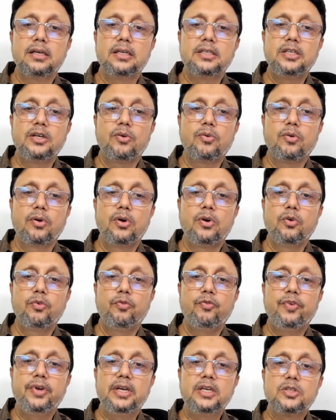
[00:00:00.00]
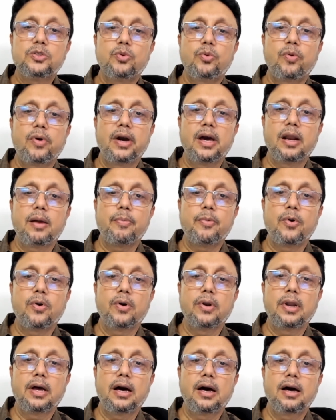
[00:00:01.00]
is equal to V square
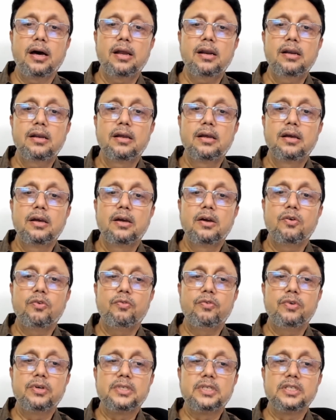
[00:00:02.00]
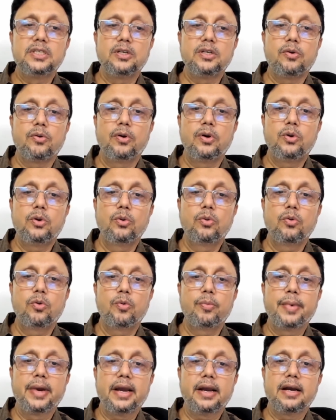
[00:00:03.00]
upon R, which is equal
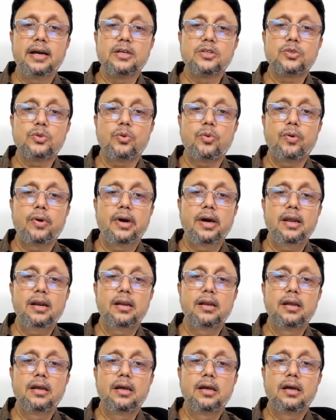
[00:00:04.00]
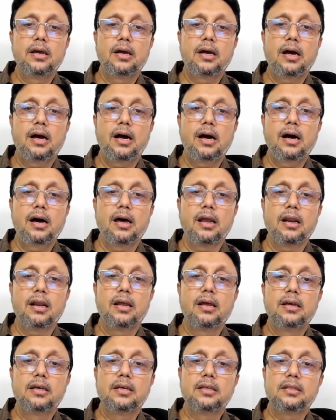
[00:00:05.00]
to omega square
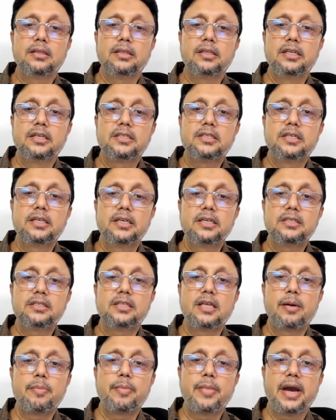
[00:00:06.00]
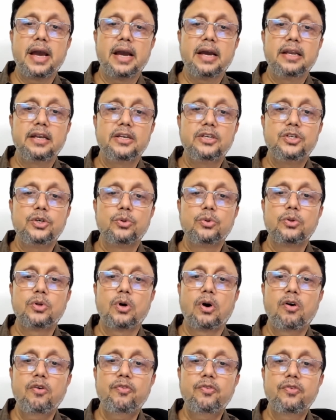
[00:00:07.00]
R. This is the
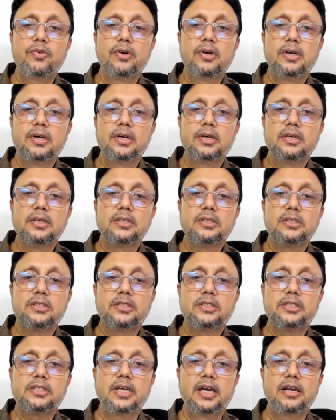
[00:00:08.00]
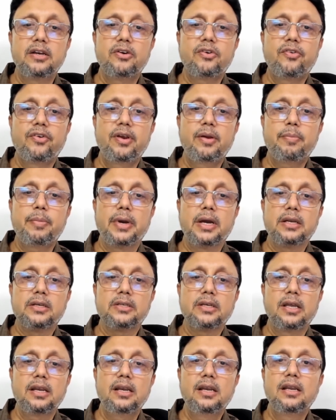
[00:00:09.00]
magnitude of
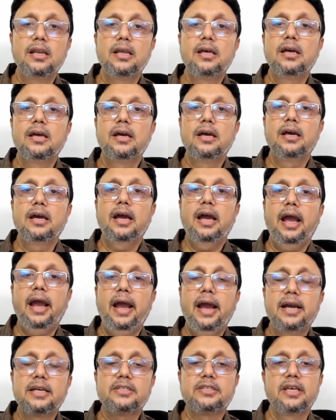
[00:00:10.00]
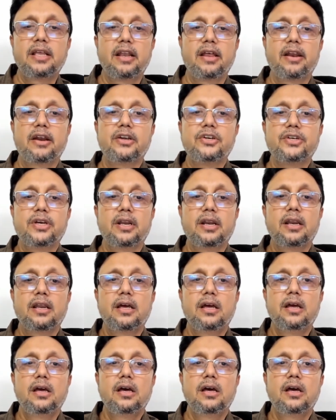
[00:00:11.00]
centripetal acceleration.